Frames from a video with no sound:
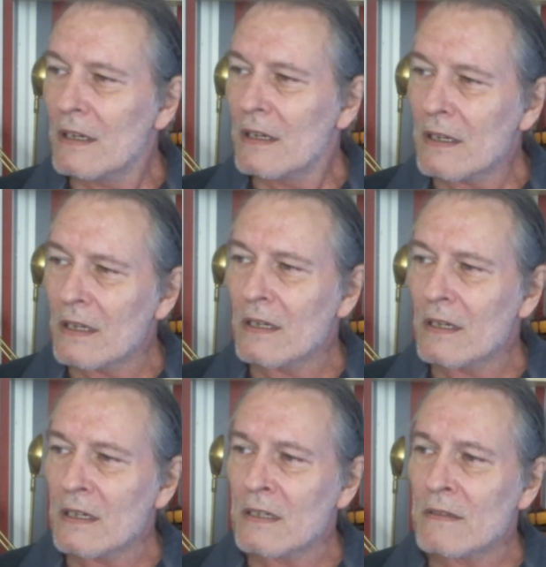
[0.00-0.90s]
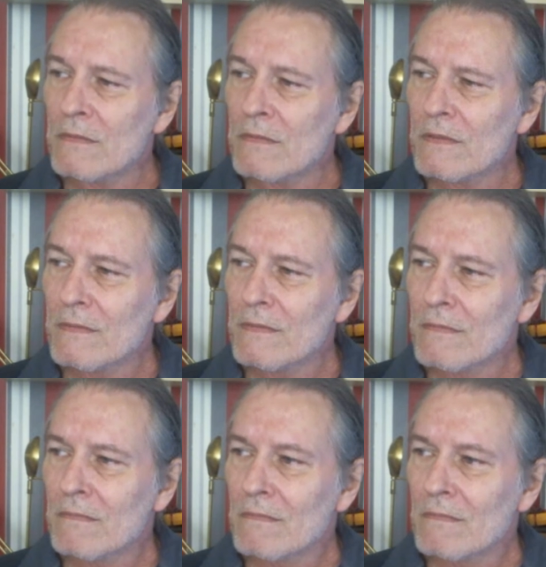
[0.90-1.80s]

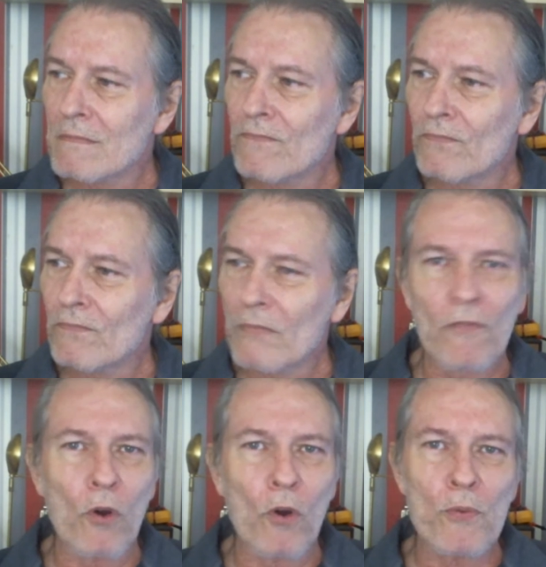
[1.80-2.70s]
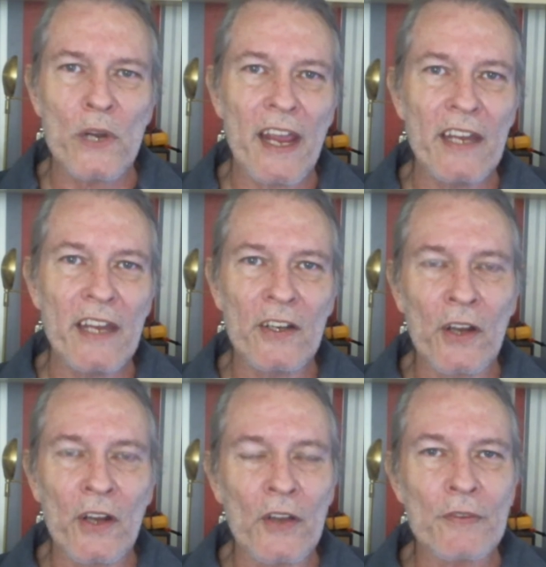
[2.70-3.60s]
4.8, and
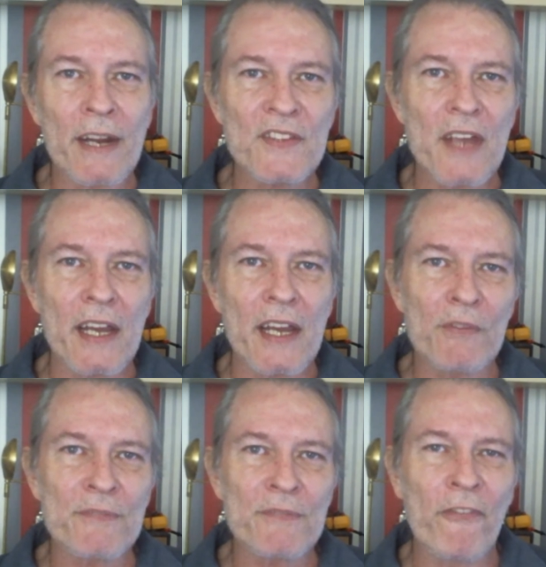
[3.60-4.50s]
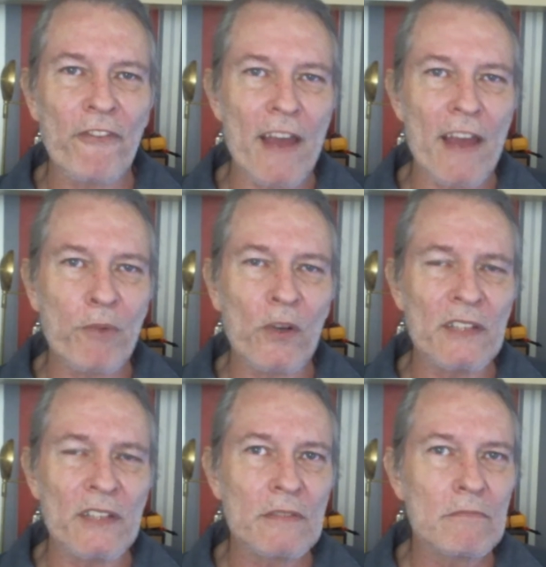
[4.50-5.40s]
on the right side it was
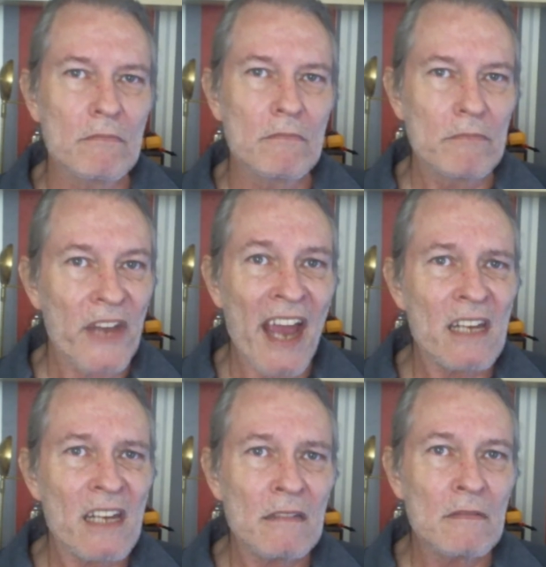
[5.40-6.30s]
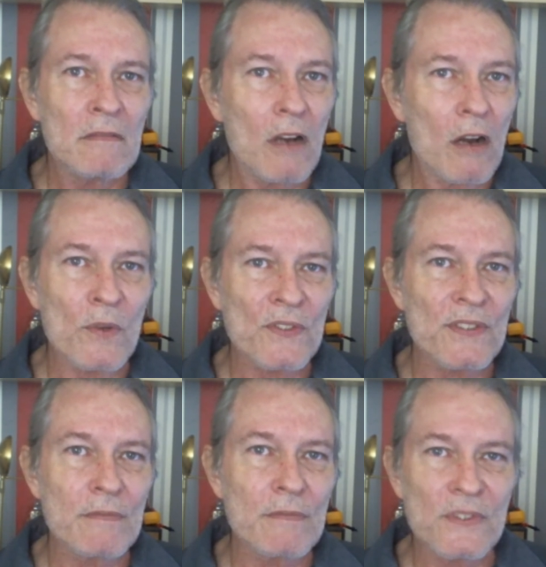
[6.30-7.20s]
5.9,
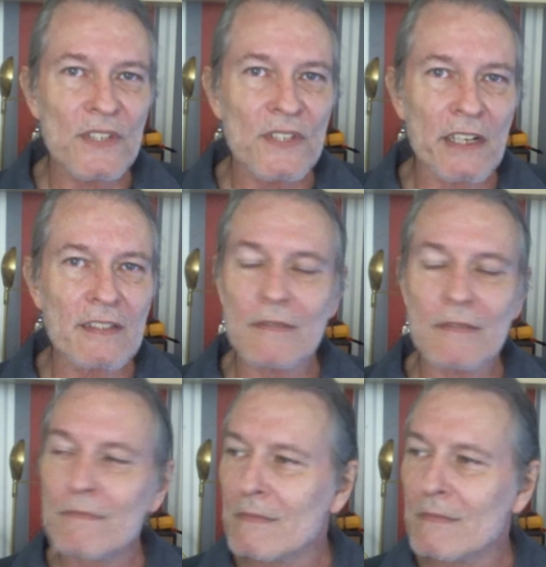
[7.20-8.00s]
almost 6.